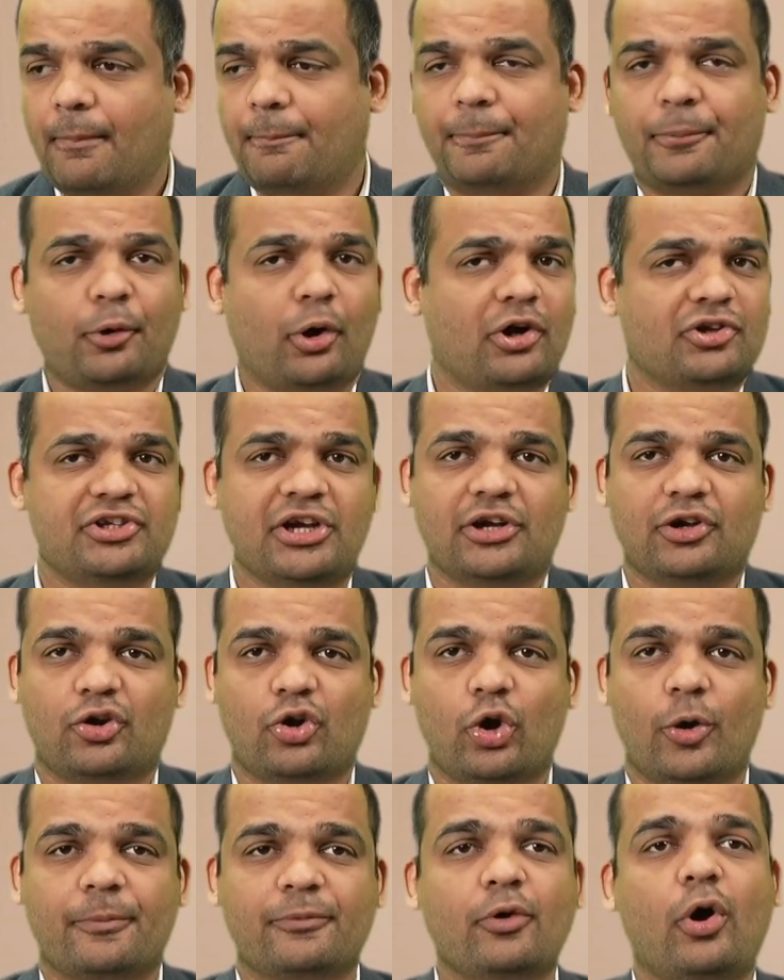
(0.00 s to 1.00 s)
project
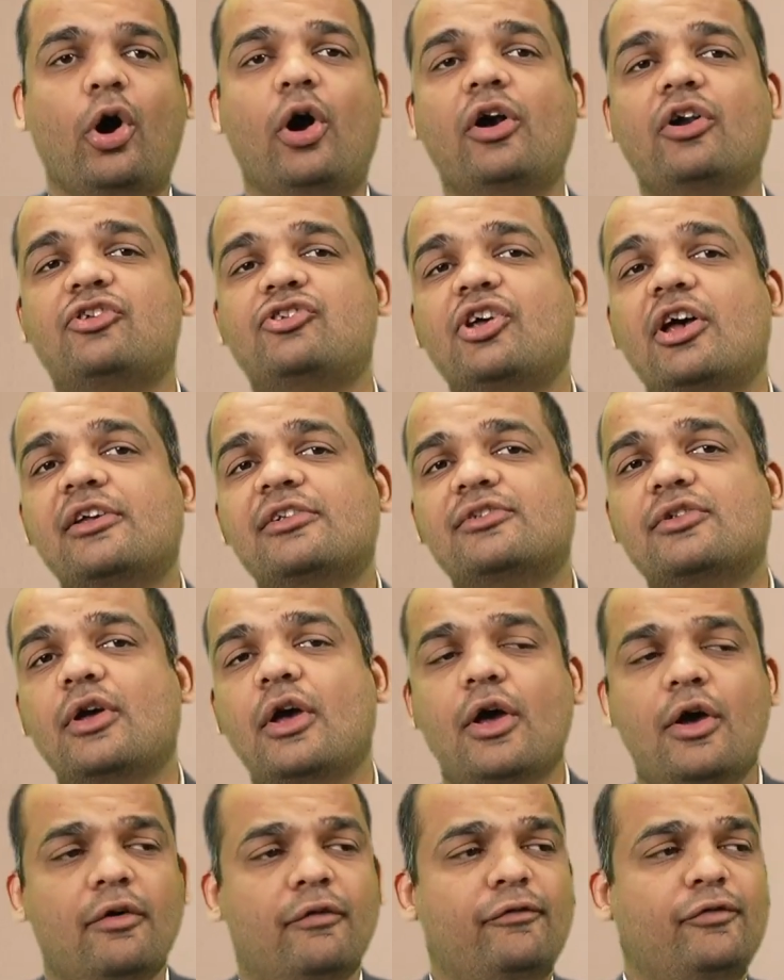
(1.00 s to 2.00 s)
groups, or just
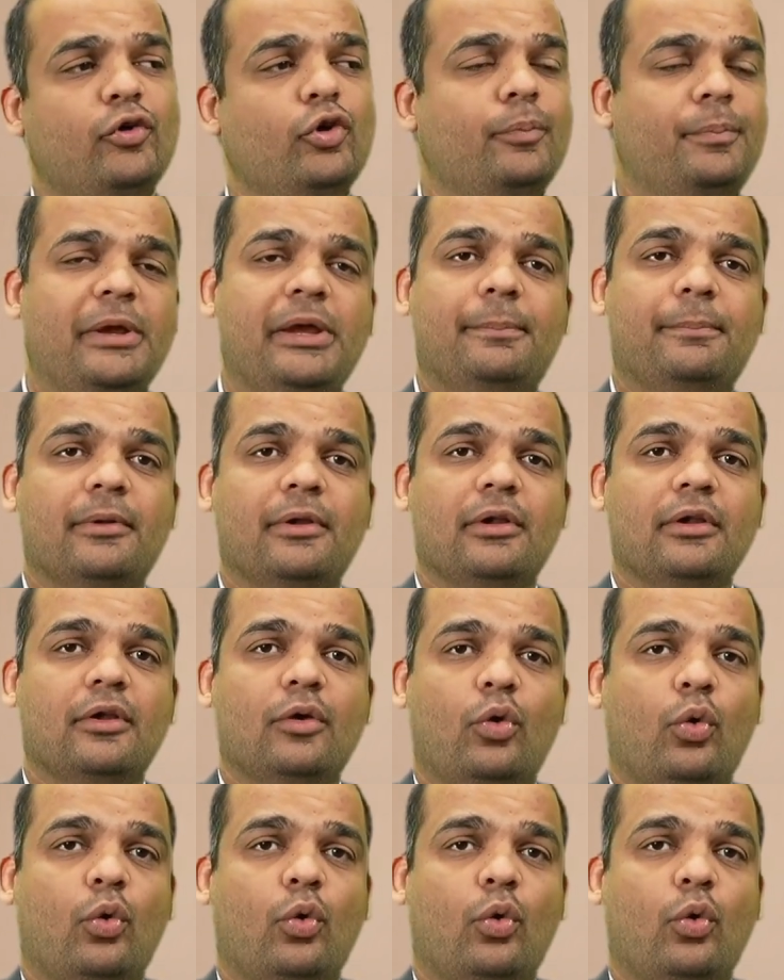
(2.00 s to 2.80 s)
few people